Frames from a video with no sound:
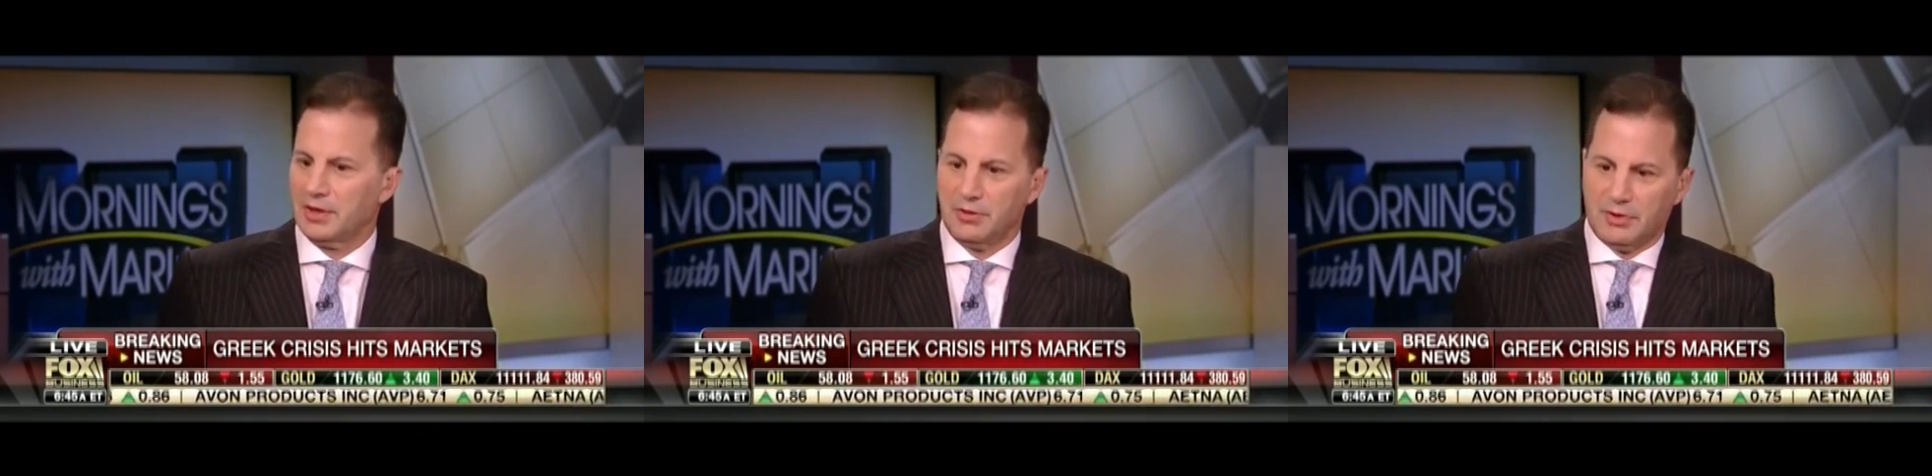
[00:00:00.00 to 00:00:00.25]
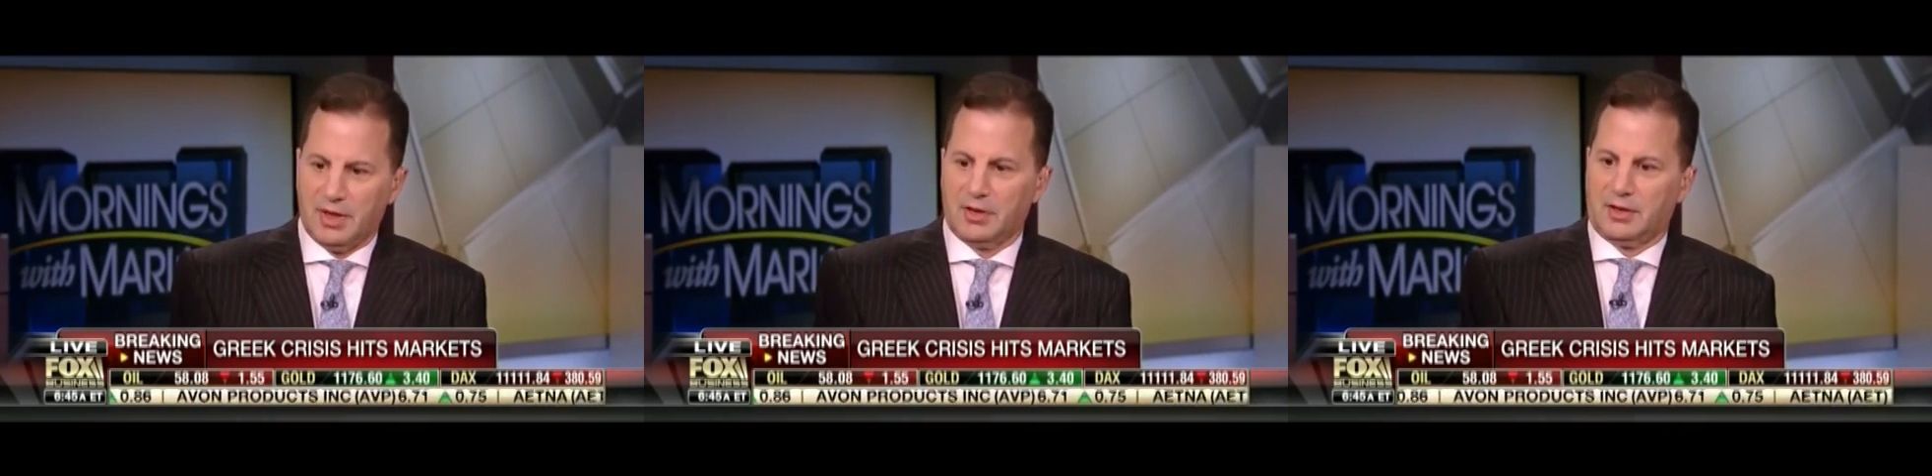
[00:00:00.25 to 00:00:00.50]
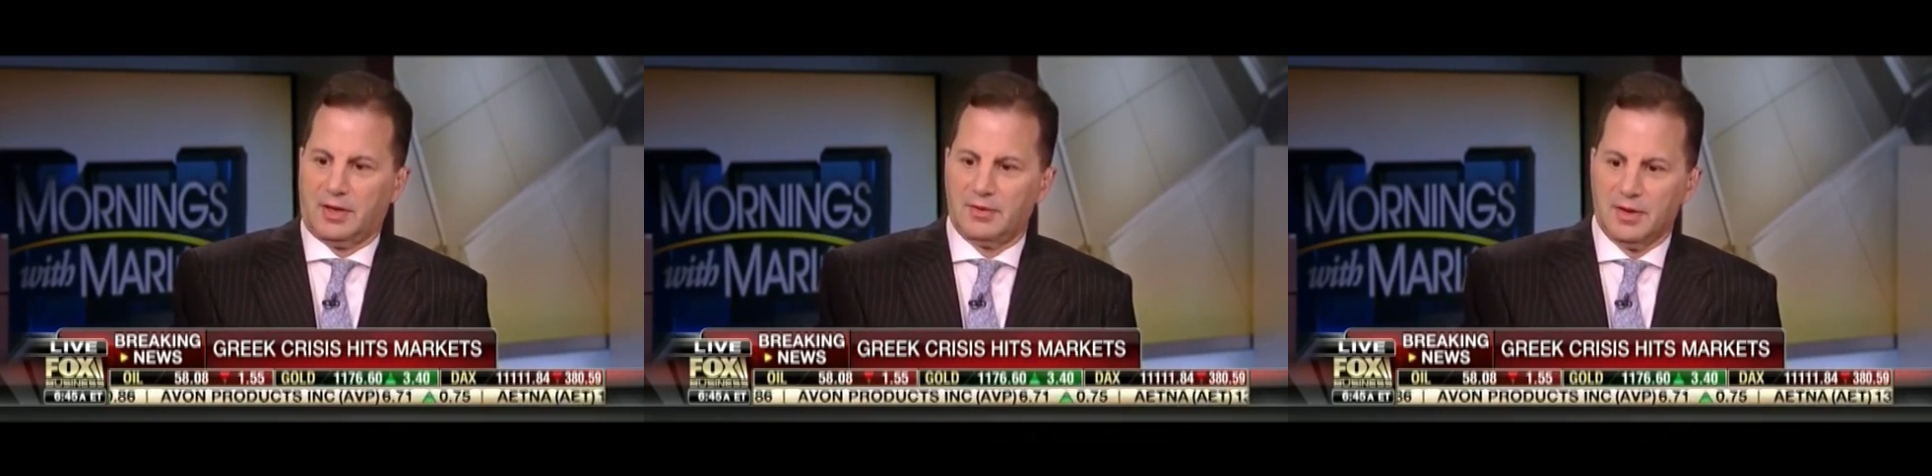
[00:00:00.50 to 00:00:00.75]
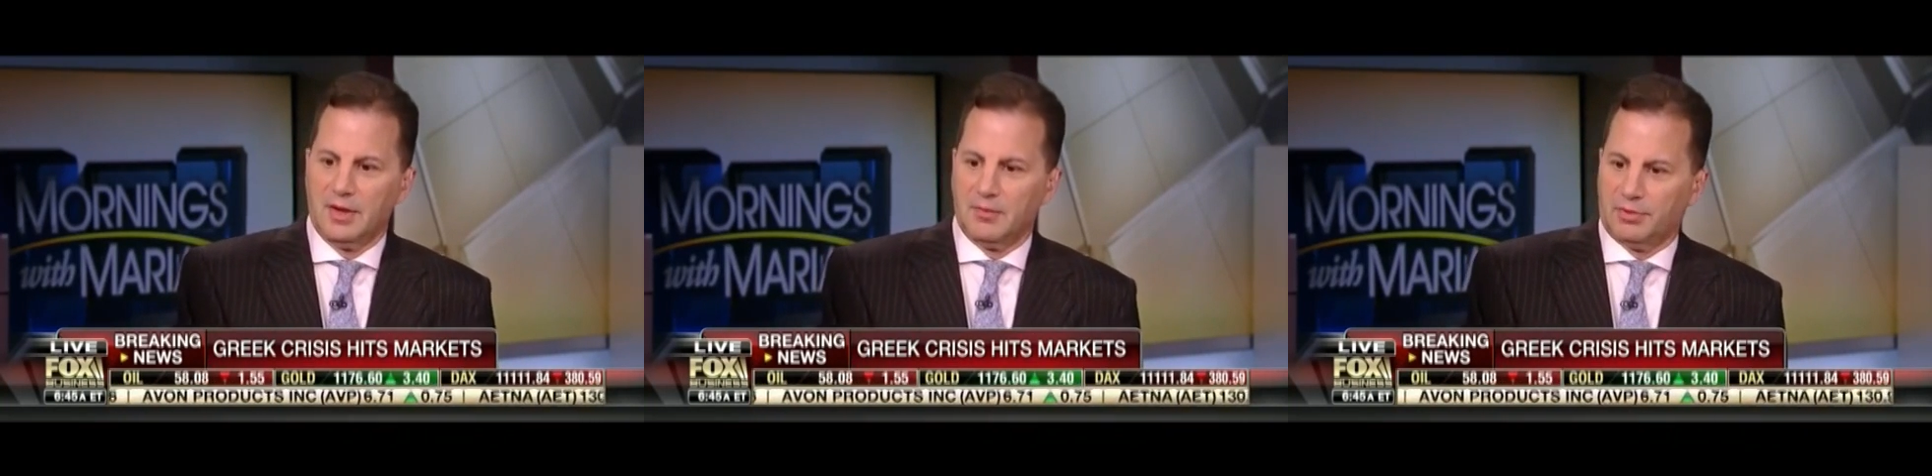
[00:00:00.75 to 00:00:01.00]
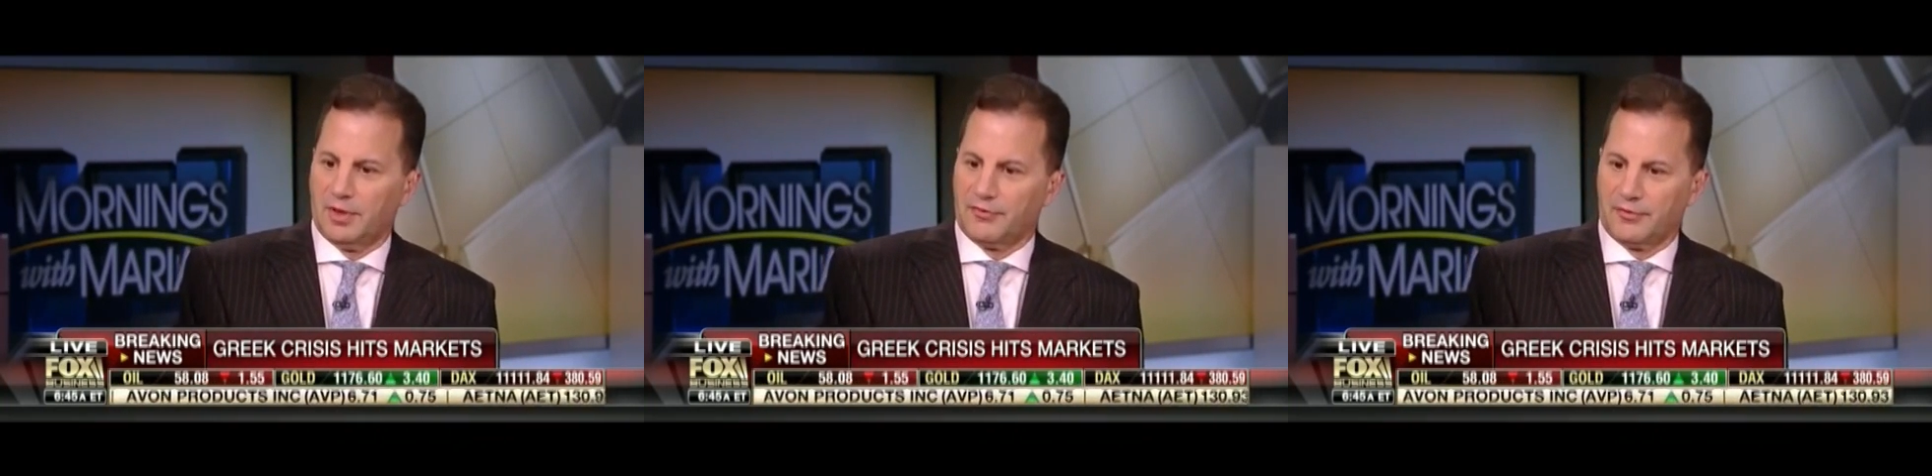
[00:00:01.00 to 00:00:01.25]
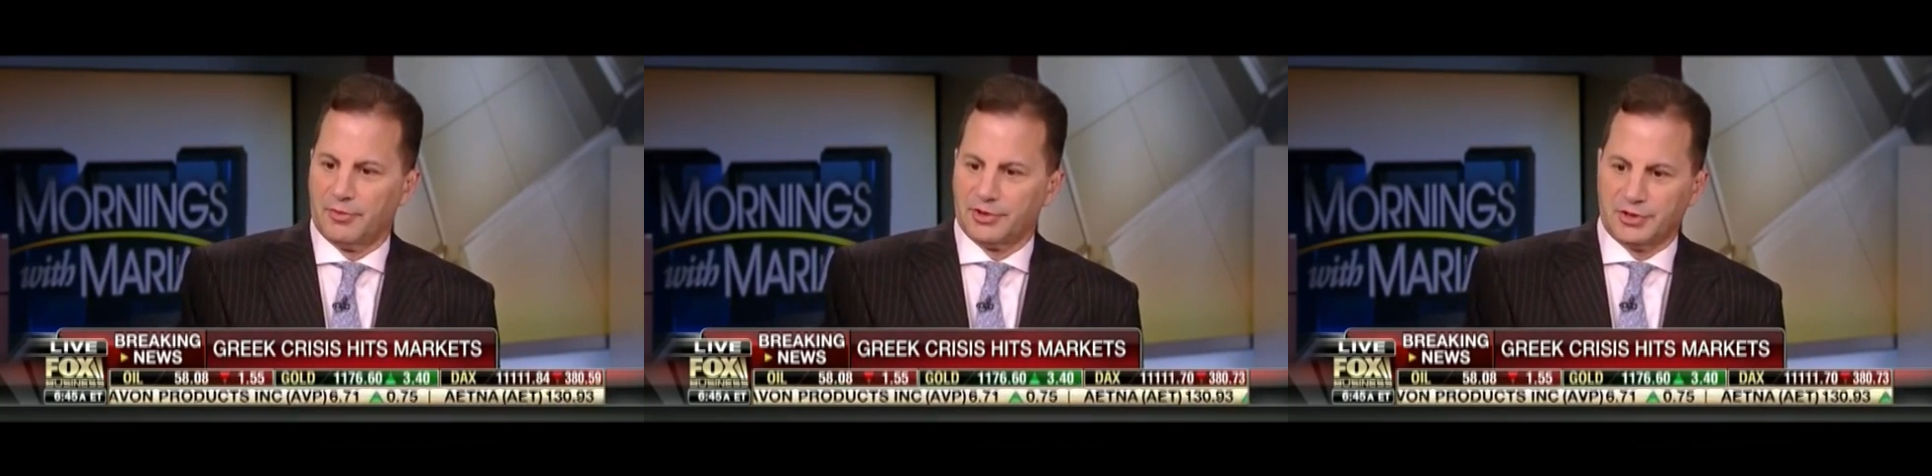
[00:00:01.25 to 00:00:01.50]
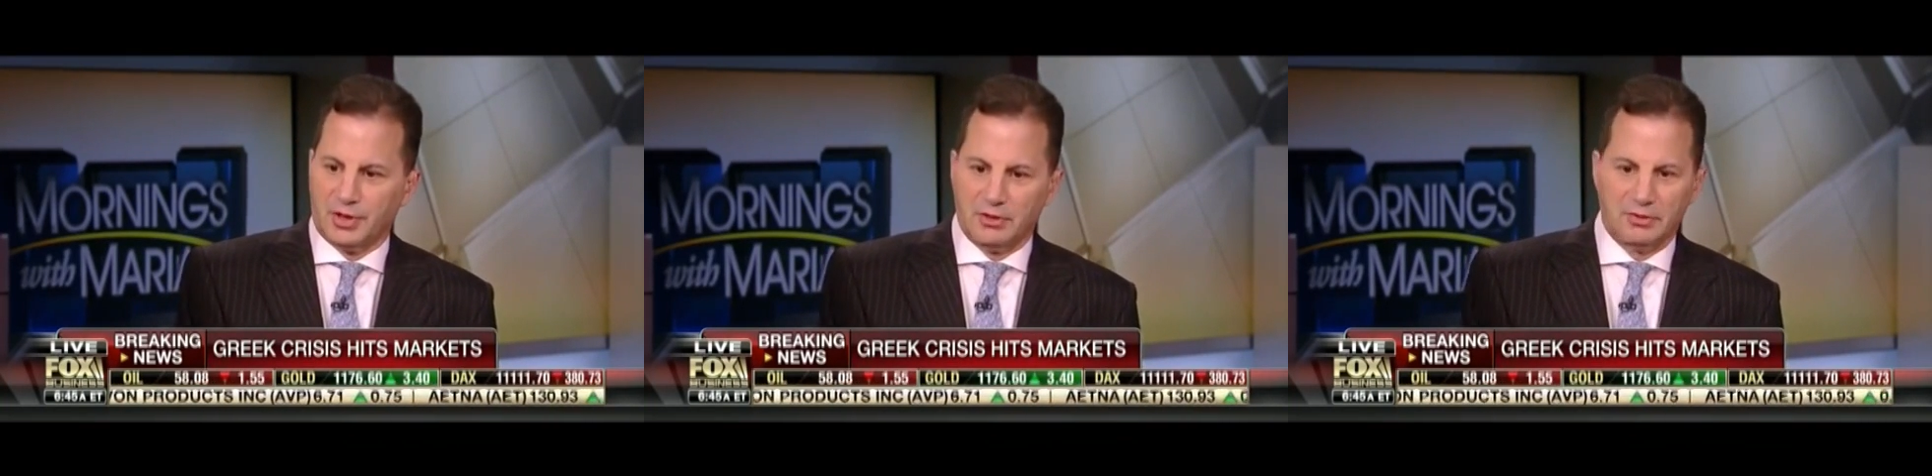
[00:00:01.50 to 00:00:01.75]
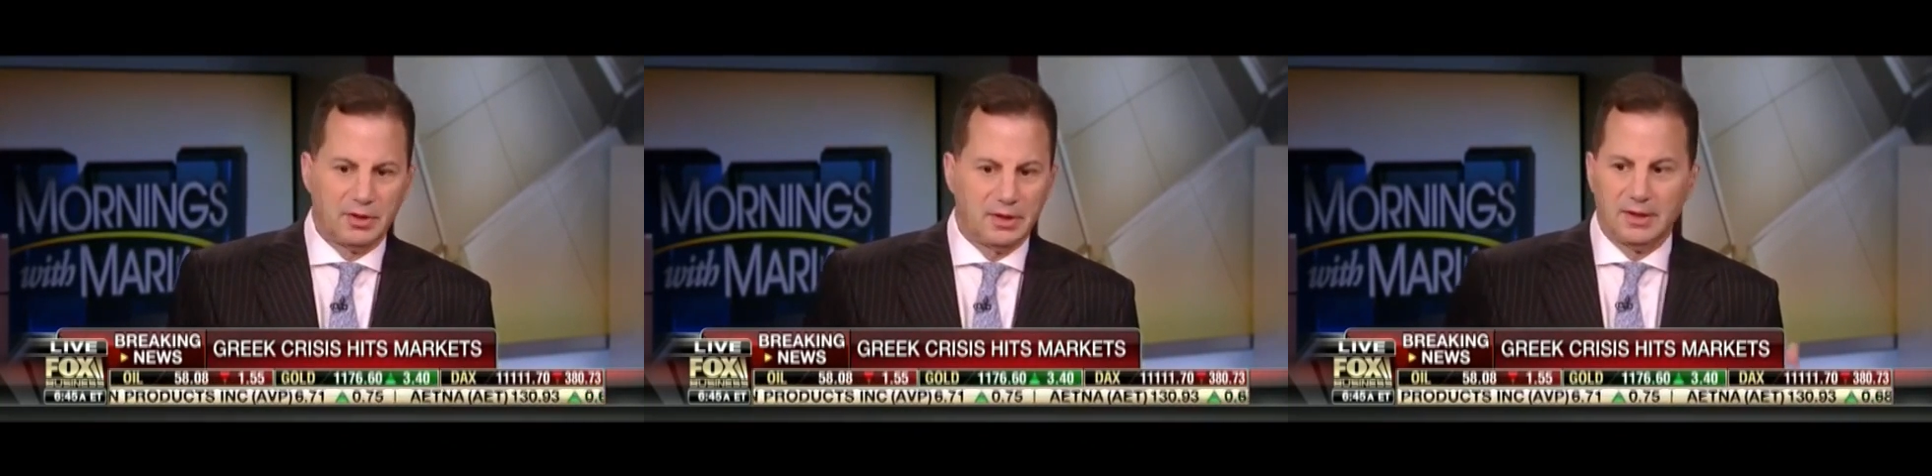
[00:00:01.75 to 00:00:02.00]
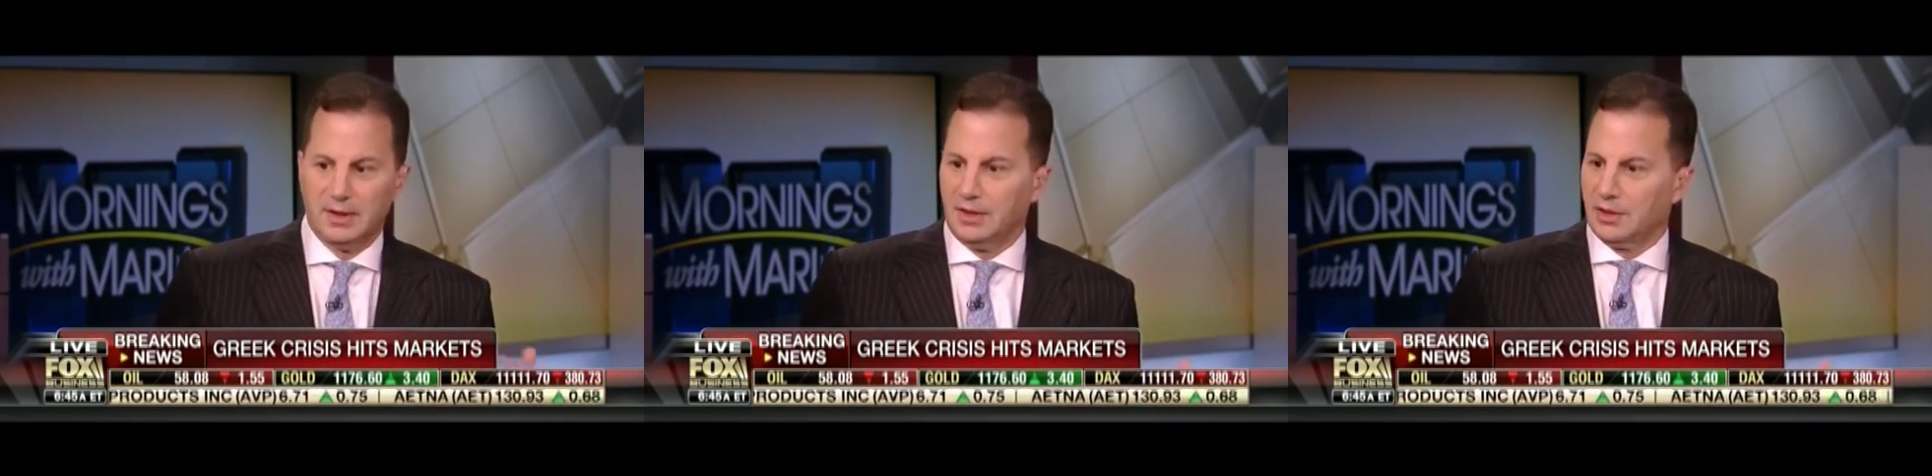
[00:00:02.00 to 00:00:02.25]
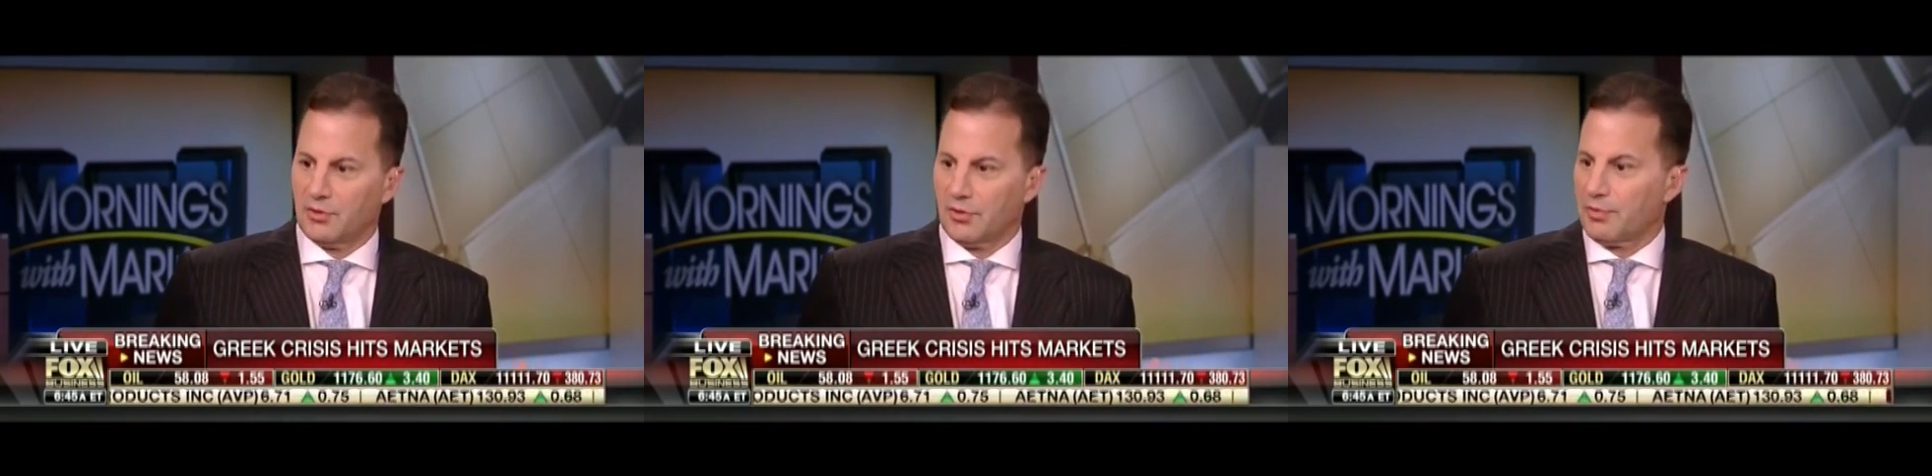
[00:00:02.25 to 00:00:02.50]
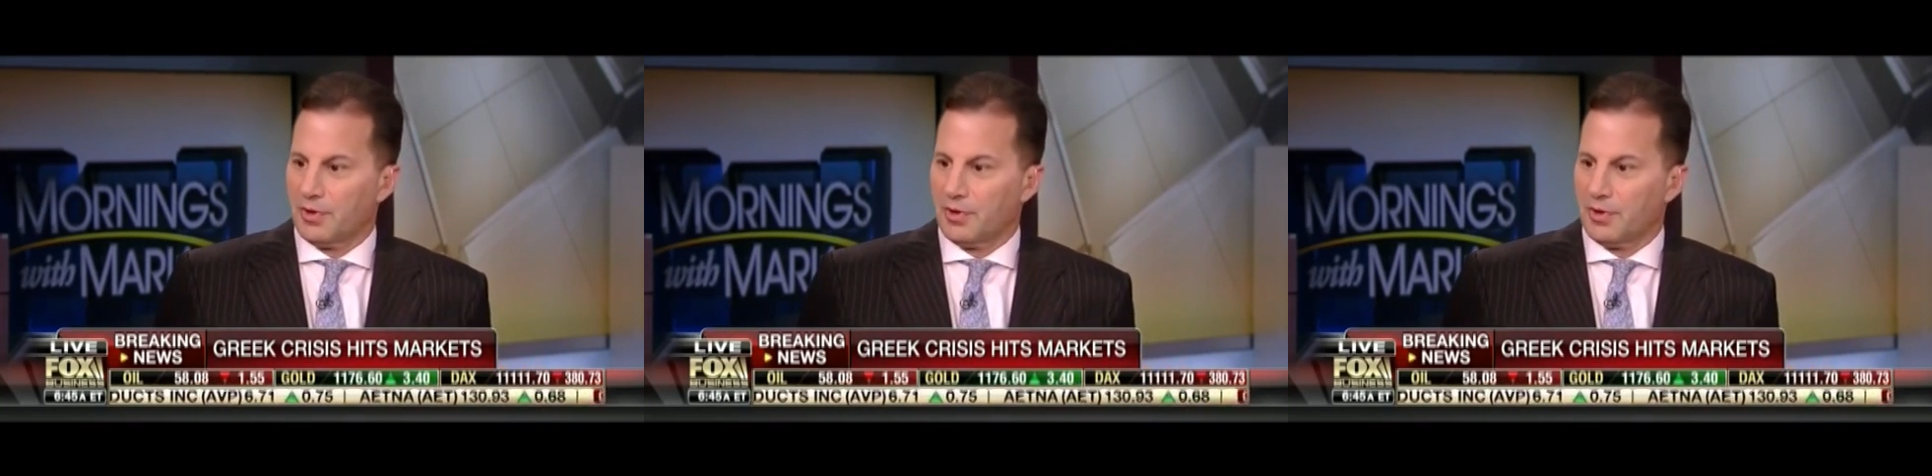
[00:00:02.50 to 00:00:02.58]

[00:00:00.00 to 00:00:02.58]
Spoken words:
And you can't get blood from a stone. In corporate